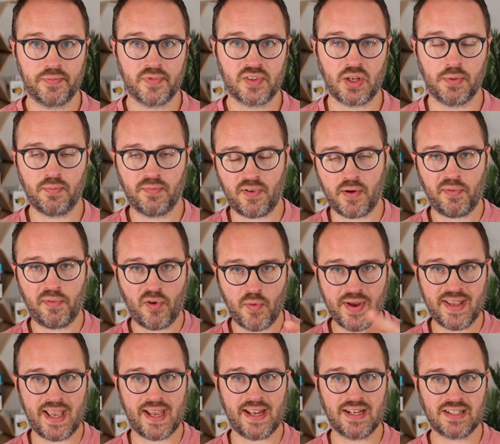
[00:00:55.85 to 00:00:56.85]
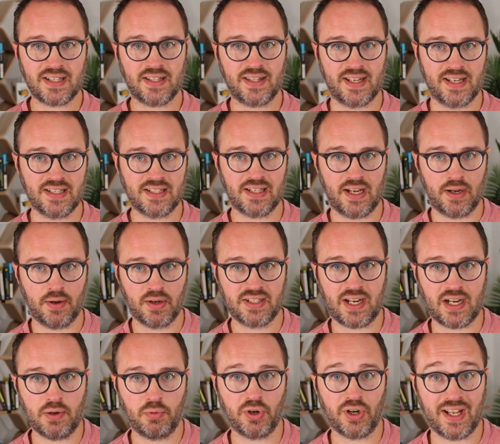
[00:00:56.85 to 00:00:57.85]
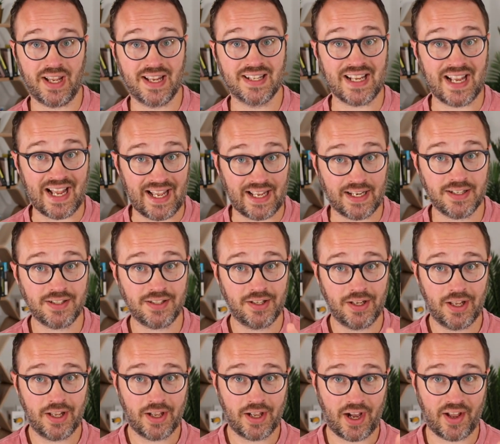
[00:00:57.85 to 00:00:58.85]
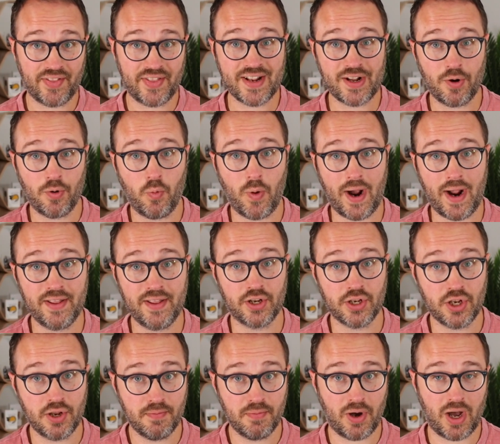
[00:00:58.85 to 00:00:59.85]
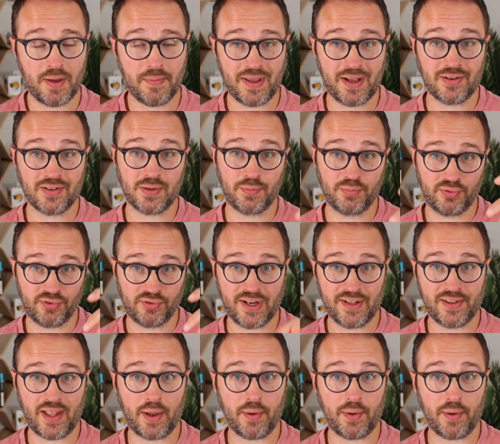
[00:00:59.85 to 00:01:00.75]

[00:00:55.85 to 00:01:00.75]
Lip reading: So before we get into this, exactly what it is, and I think a way that you might be able to bring that